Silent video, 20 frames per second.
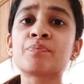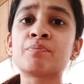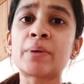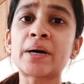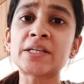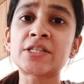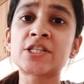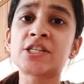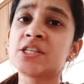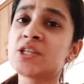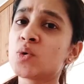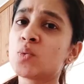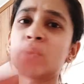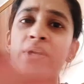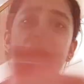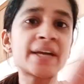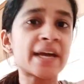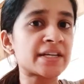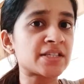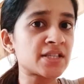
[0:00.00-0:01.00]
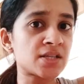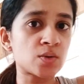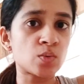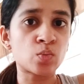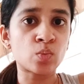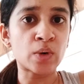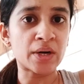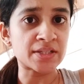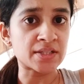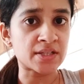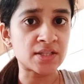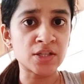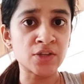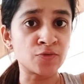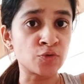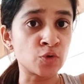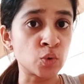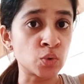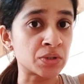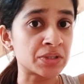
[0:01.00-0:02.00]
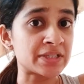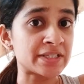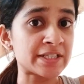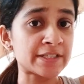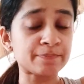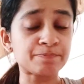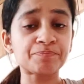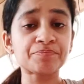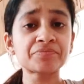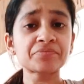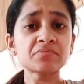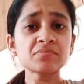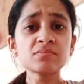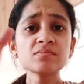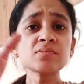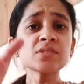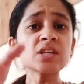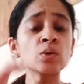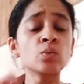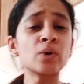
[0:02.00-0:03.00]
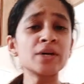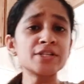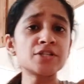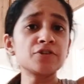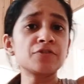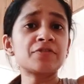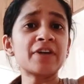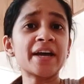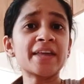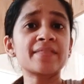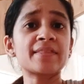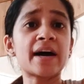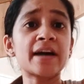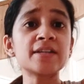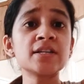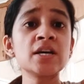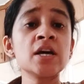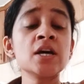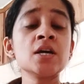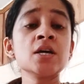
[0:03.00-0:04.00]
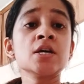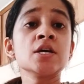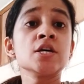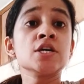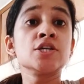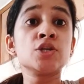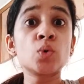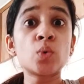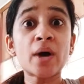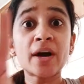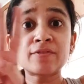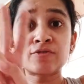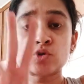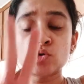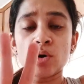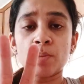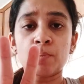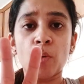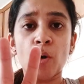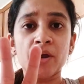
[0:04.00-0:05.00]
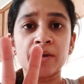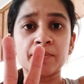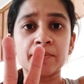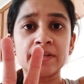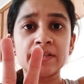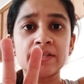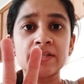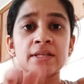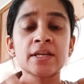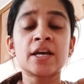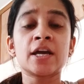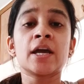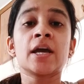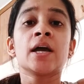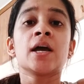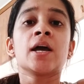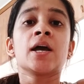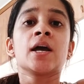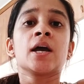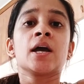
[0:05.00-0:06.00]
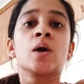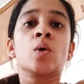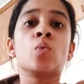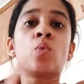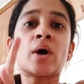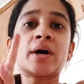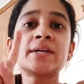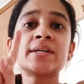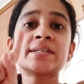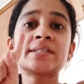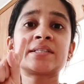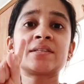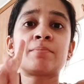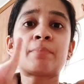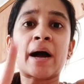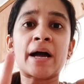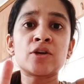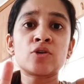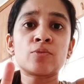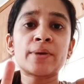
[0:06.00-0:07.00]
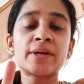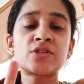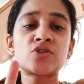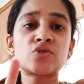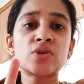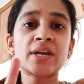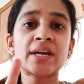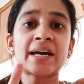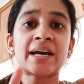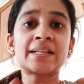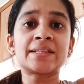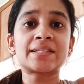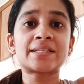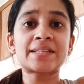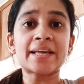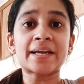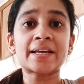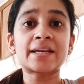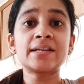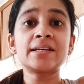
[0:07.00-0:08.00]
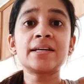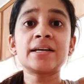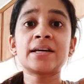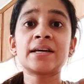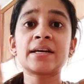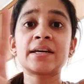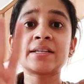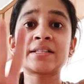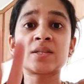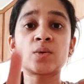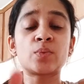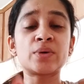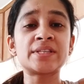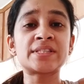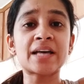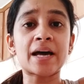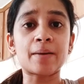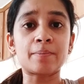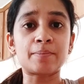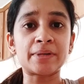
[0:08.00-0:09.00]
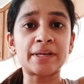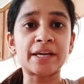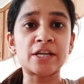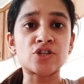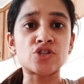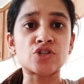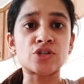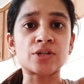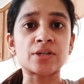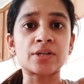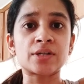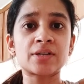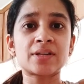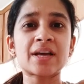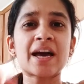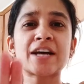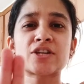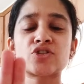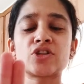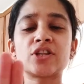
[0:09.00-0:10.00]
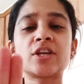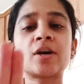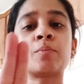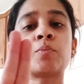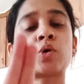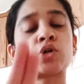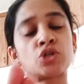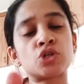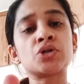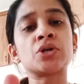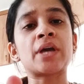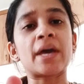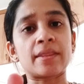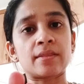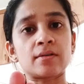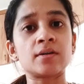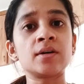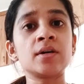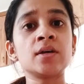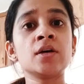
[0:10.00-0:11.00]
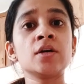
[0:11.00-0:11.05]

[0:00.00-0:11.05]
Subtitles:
But you will get it once you've Googled it. Once you find that, you have 2 appointments. One is the biometric and the second is the visa application. Actually, they are both together.